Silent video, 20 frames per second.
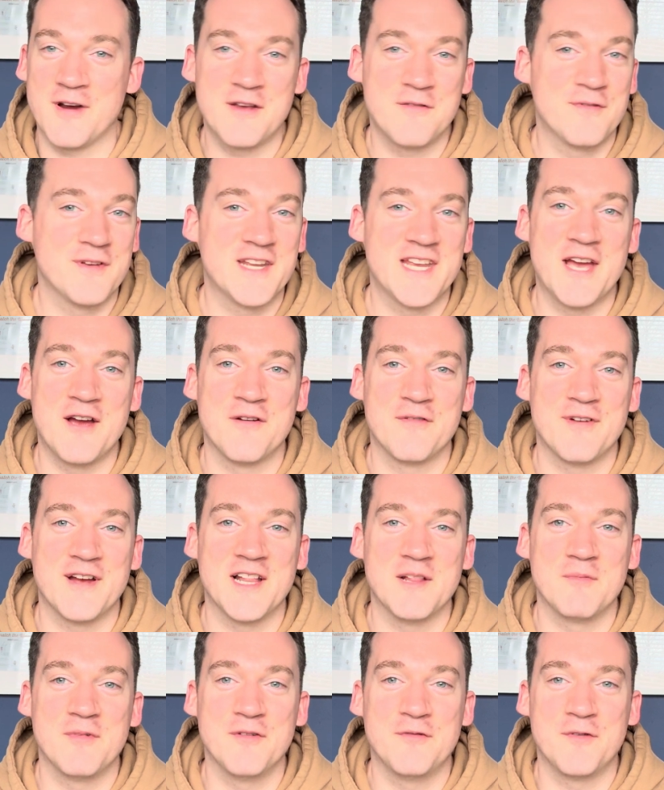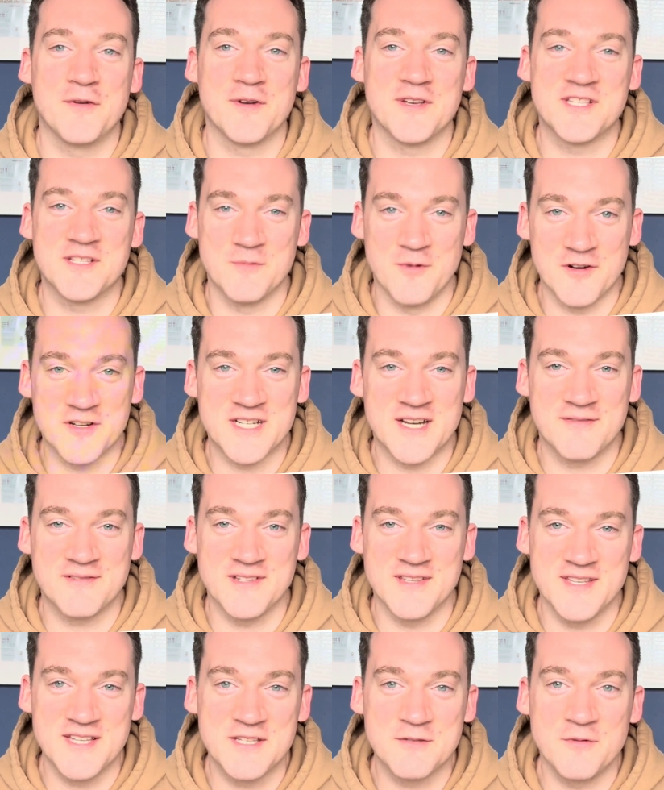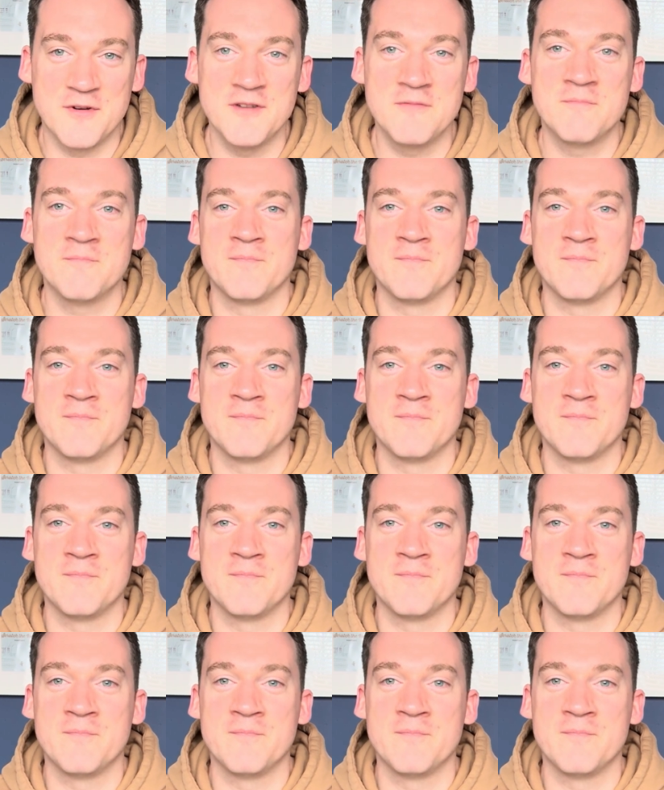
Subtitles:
video available for you to watch after this one.